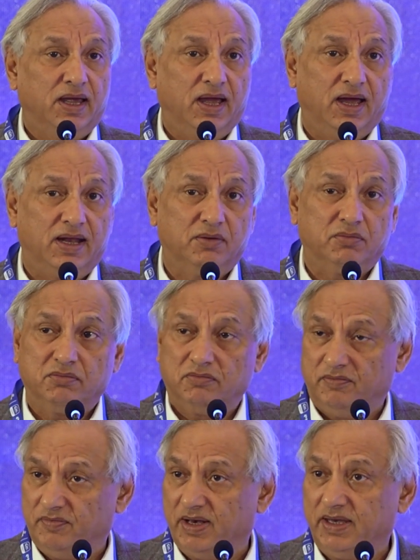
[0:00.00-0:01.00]
And
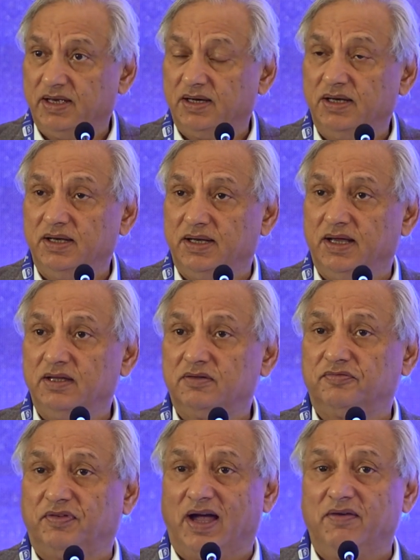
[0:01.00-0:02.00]
very early
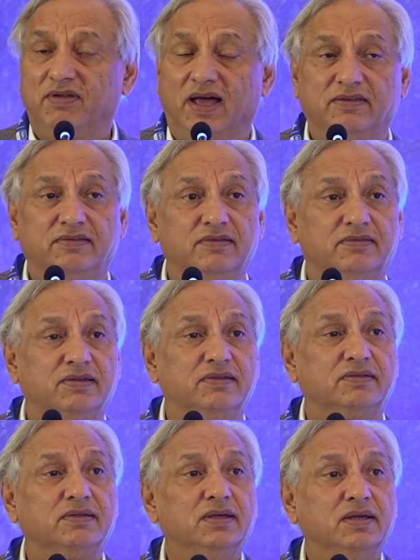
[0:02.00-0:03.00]
days, 5
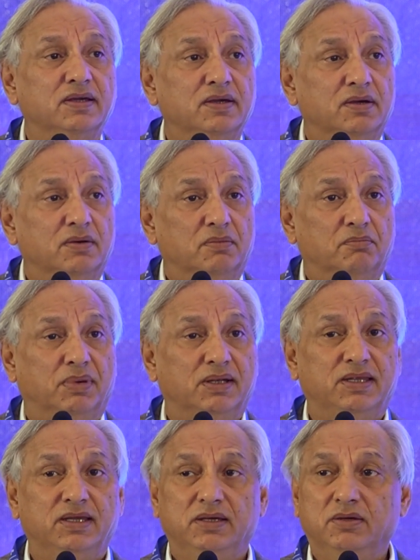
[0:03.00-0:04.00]
licenses, but
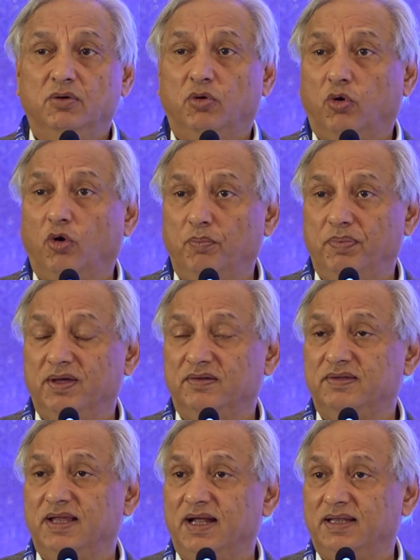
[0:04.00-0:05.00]
the hope
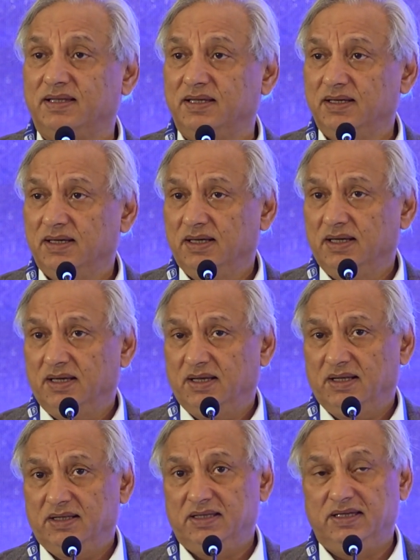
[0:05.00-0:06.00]
is that
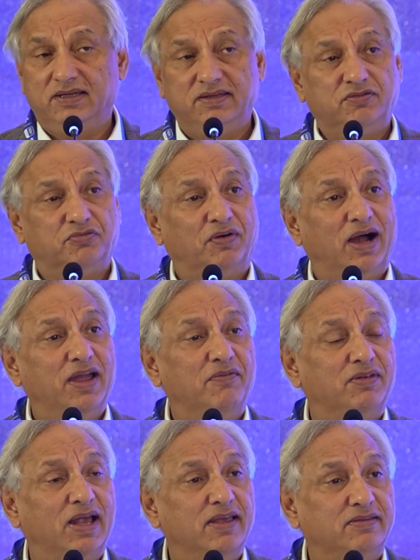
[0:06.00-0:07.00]
these
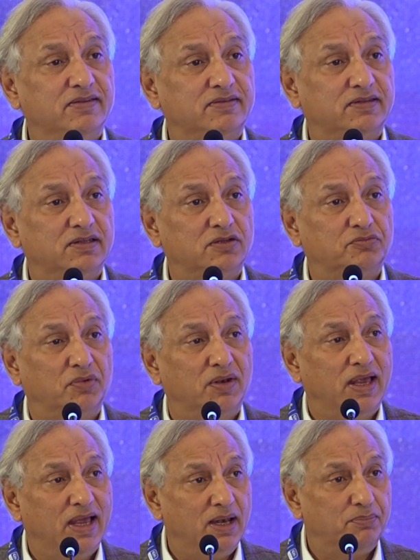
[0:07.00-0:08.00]
5 licenses will
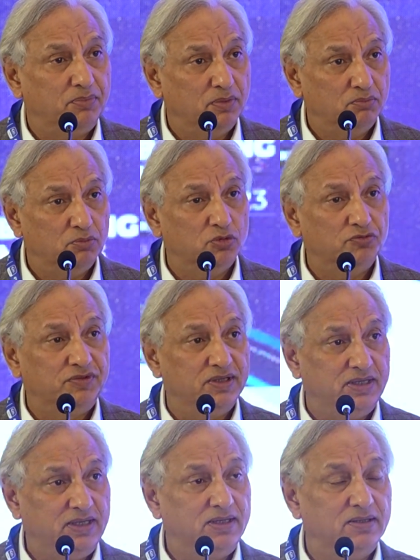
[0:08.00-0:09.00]
help move the
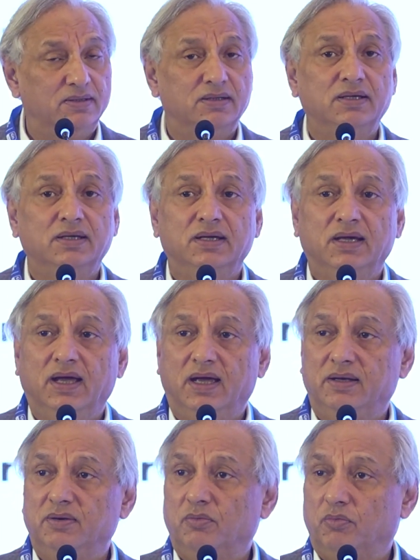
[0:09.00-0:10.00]
needle.
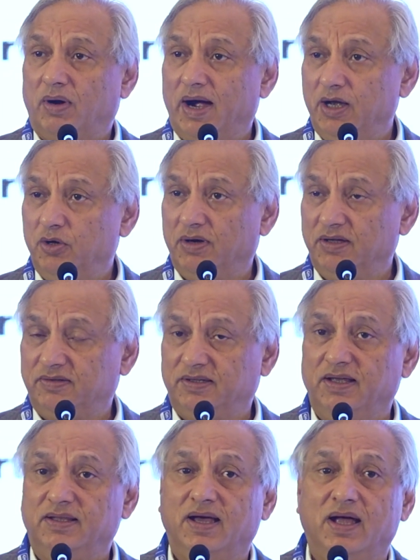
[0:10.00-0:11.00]
And why do I
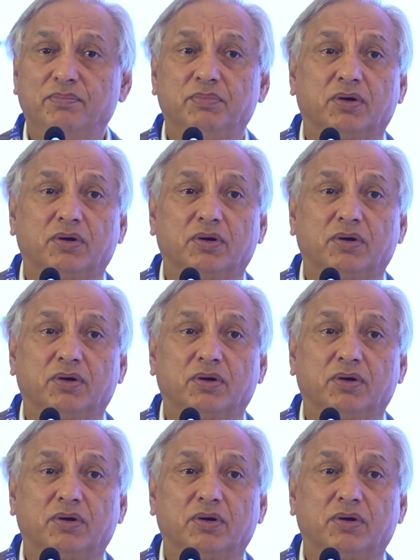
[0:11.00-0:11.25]
say that?